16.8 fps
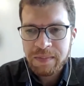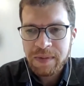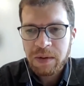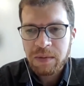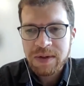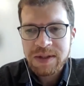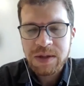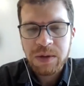
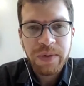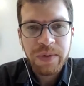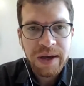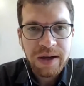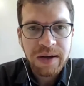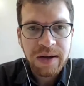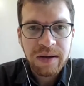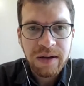was
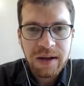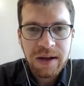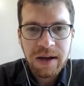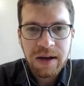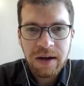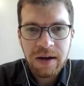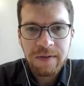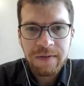aware
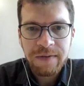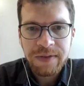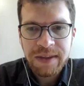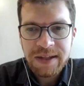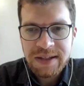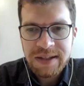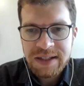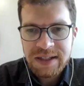of
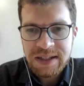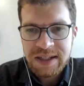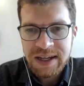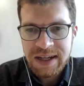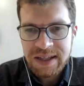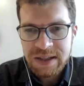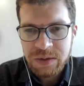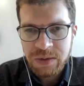this
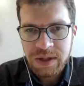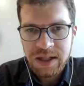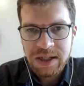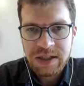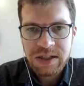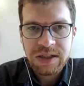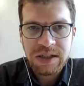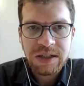intense
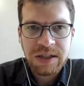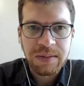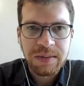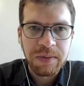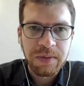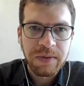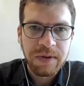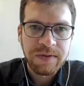
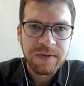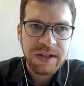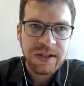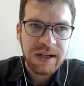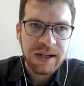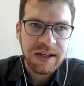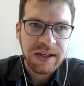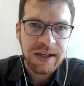relationship with
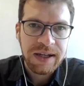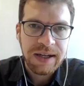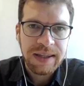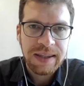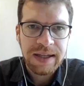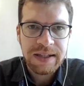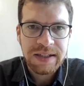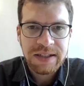China,
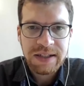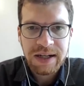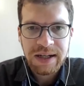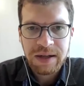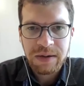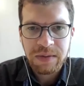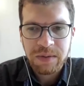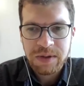and that
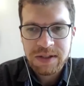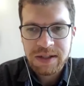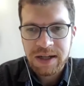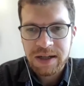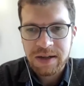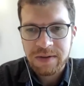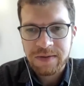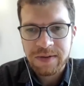China was
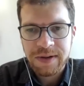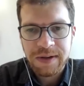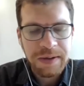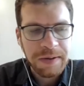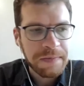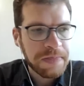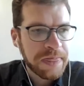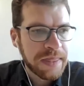kind of a